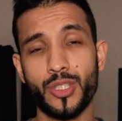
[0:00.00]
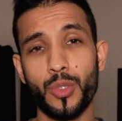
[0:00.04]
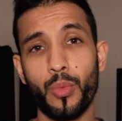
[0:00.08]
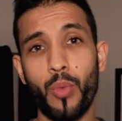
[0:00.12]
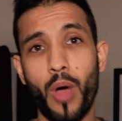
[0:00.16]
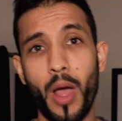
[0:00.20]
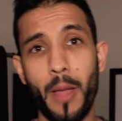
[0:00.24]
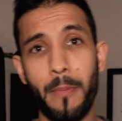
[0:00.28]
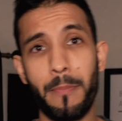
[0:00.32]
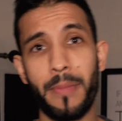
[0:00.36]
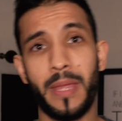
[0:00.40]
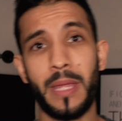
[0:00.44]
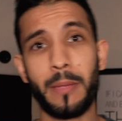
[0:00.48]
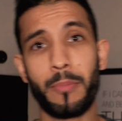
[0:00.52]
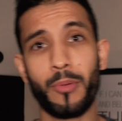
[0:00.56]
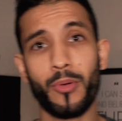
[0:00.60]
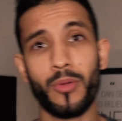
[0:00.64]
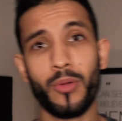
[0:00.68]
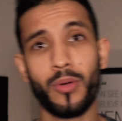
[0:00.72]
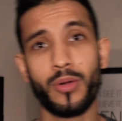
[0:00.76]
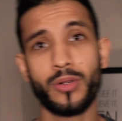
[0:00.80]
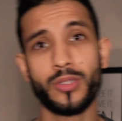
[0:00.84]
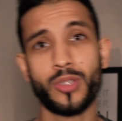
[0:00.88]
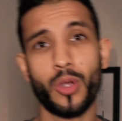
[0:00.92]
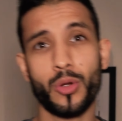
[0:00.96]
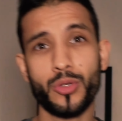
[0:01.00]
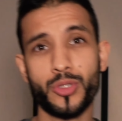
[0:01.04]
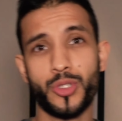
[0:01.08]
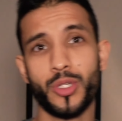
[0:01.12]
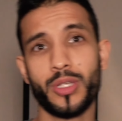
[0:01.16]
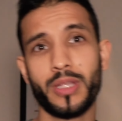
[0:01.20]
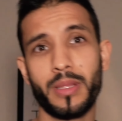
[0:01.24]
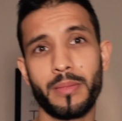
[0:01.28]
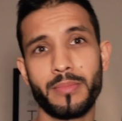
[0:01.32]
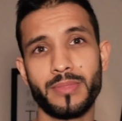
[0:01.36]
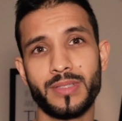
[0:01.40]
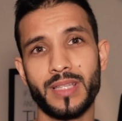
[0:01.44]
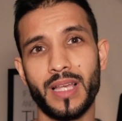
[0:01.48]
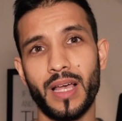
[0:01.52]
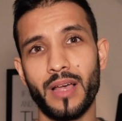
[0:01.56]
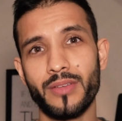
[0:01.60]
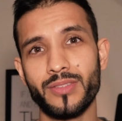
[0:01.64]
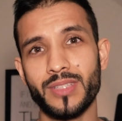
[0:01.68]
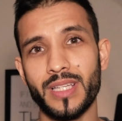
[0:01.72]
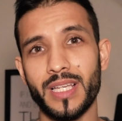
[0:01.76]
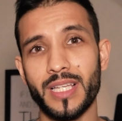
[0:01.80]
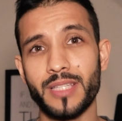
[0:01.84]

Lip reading: to why people don't do it themselves,